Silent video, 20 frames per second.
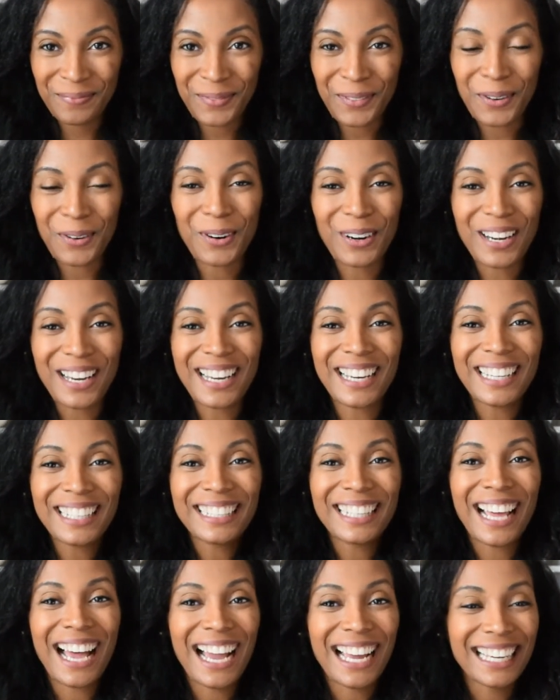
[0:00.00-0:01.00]
Ordering
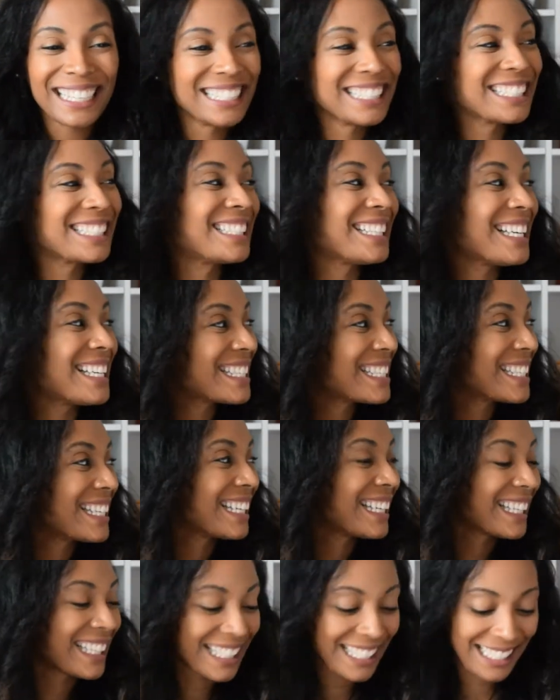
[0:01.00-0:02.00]
online is such
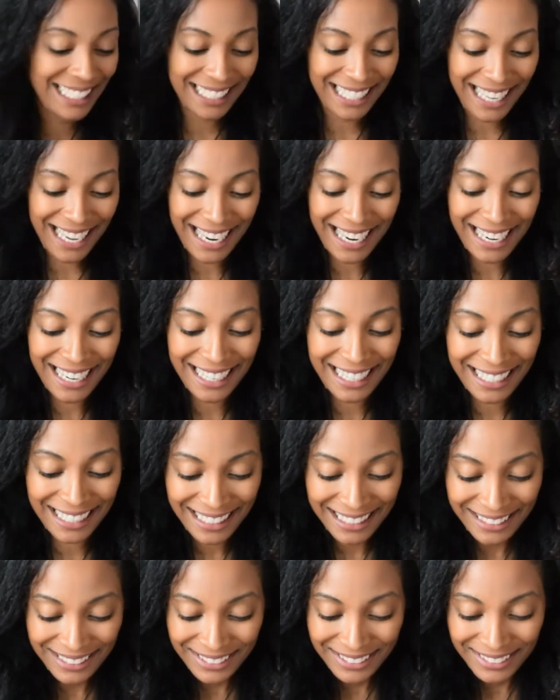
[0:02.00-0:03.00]
a, like,
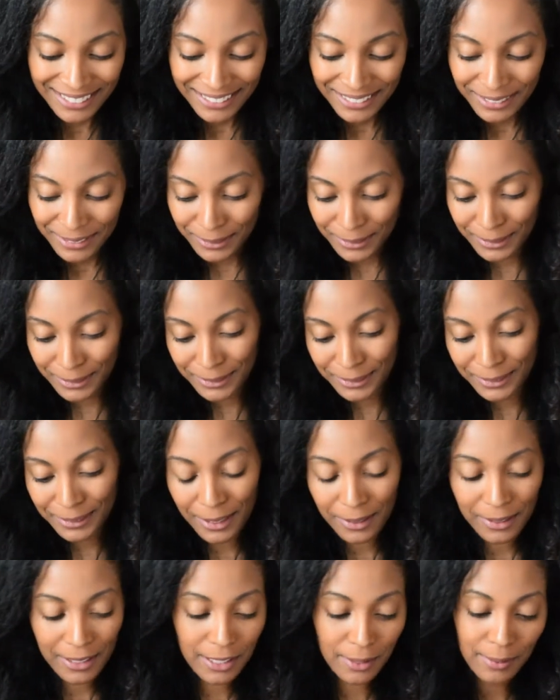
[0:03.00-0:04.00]
ooh,
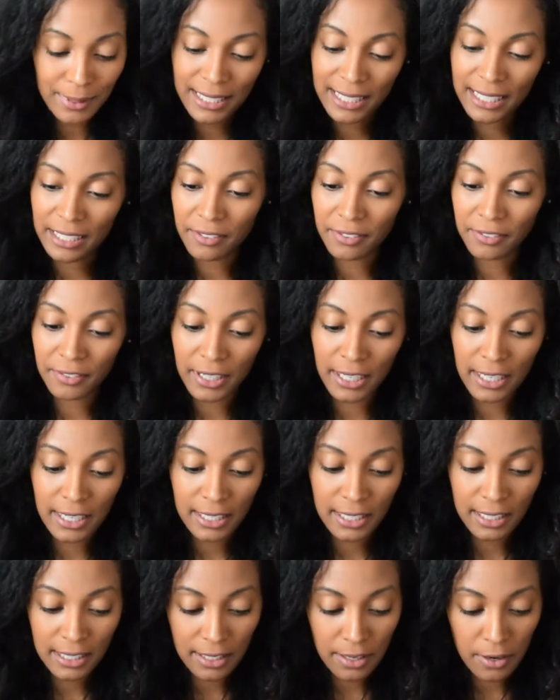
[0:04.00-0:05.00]
oh, this one's different.
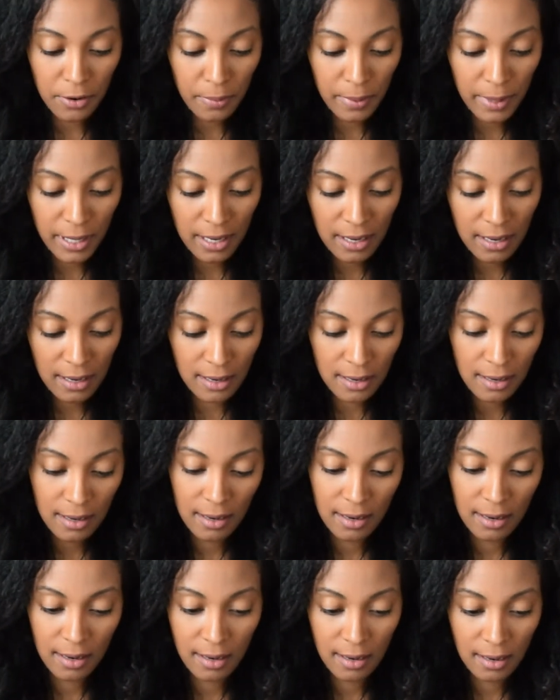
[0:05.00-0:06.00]
It doesn't open?
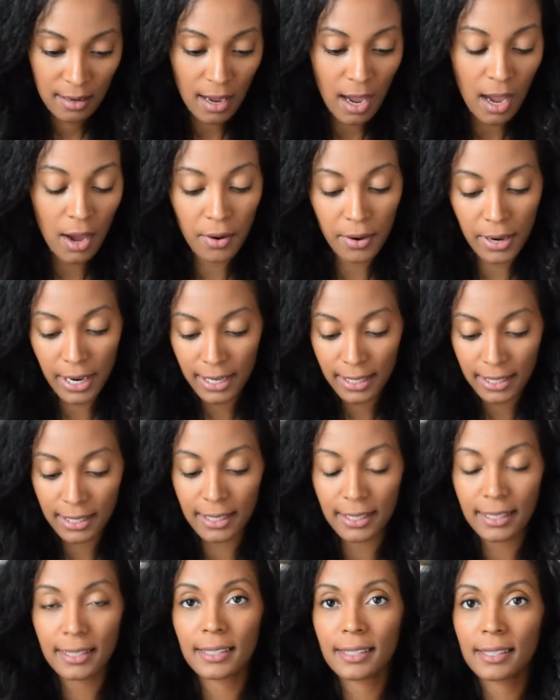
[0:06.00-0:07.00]
Oh, yeah, it
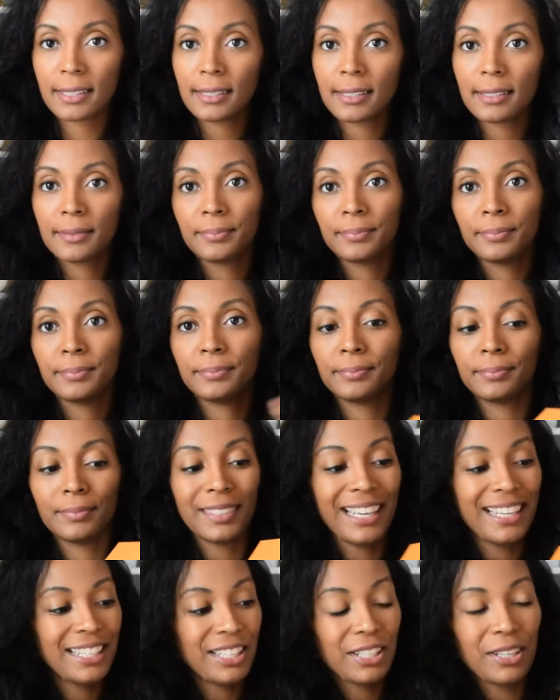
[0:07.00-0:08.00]
does.
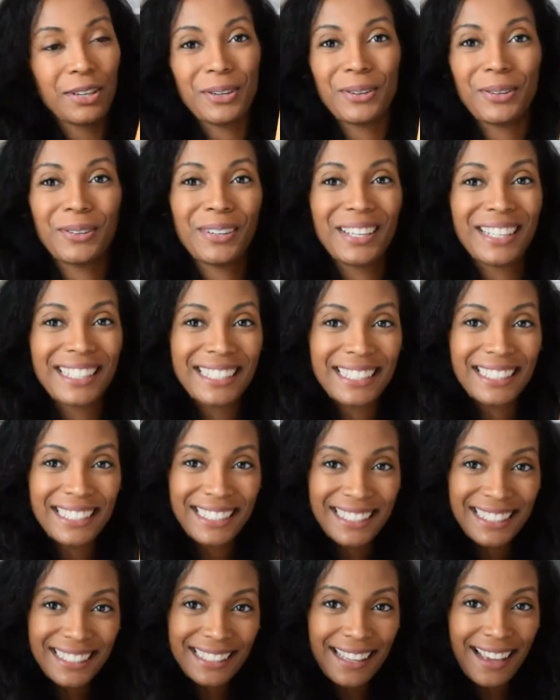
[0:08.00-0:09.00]
So,
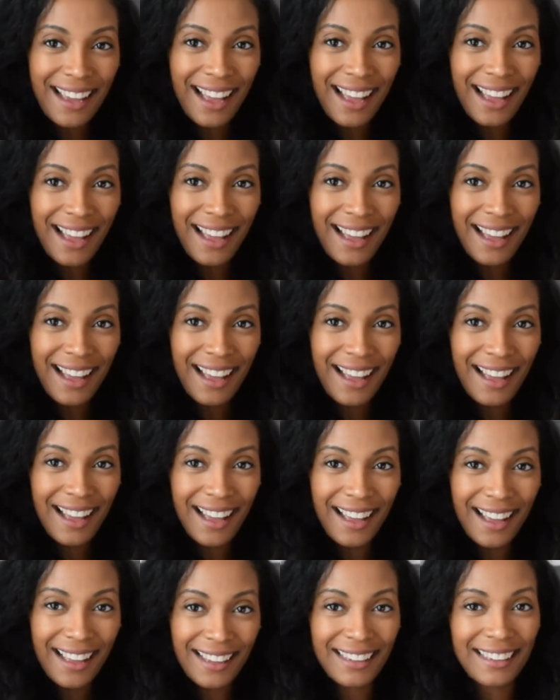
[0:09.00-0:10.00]

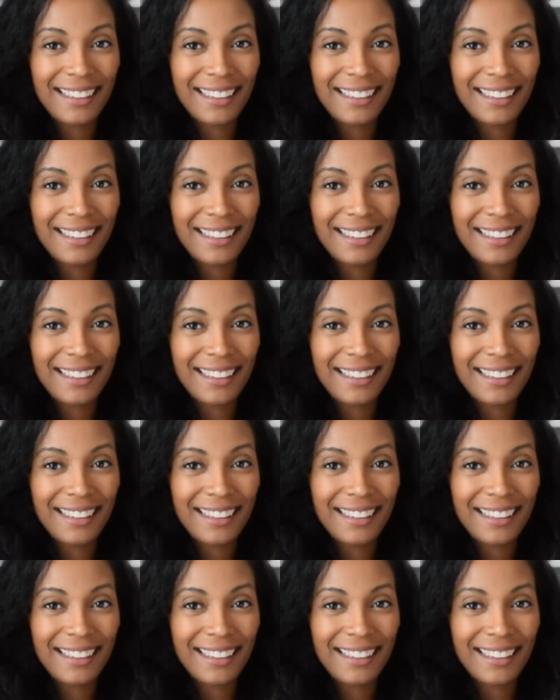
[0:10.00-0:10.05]
I'm